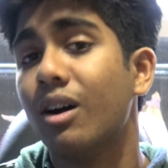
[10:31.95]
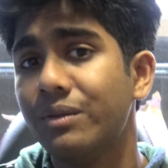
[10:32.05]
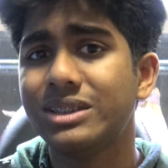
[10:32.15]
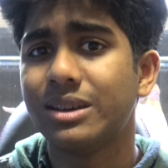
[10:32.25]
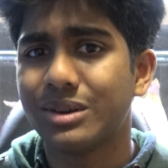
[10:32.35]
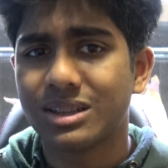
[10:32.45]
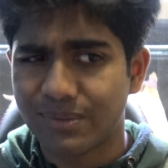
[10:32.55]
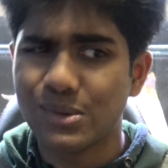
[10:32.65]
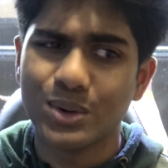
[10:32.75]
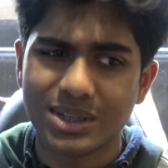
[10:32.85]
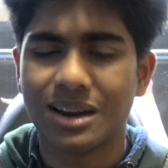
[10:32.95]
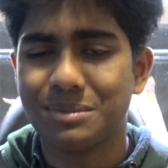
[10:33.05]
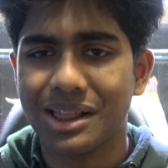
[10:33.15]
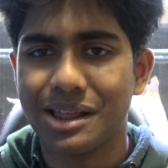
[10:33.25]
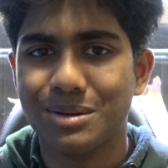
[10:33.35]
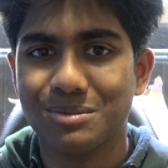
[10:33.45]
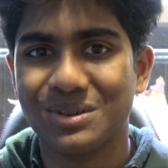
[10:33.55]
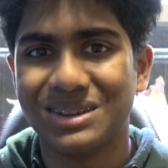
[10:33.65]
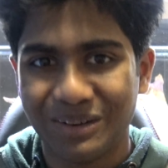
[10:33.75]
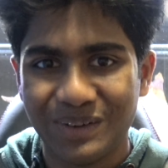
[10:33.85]
Obviously when it's full it's going to be a little bit more
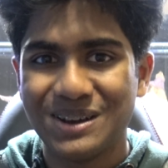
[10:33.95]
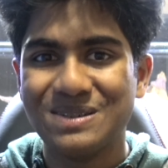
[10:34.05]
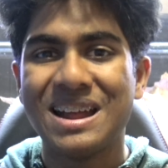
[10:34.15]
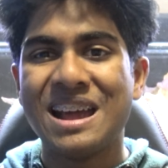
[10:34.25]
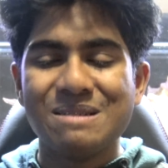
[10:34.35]
difficult,